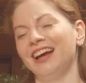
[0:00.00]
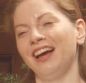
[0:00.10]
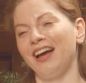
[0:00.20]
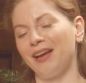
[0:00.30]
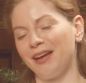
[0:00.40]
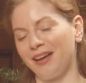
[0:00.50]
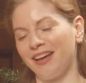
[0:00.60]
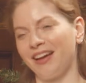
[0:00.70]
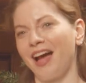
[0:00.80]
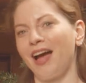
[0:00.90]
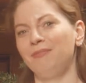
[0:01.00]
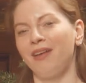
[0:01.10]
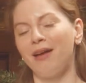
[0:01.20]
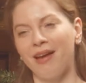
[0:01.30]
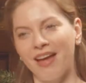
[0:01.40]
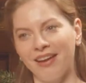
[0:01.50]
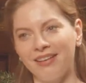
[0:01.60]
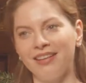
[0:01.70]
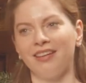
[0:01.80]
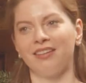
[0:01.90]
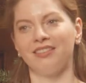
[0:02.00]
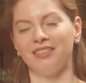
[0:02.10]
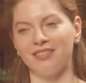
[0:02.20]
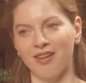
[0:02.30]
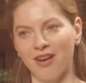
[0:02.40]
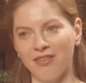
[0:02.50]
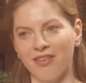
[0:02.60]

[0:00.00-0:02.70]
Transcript: I'm hanging in there. This is hard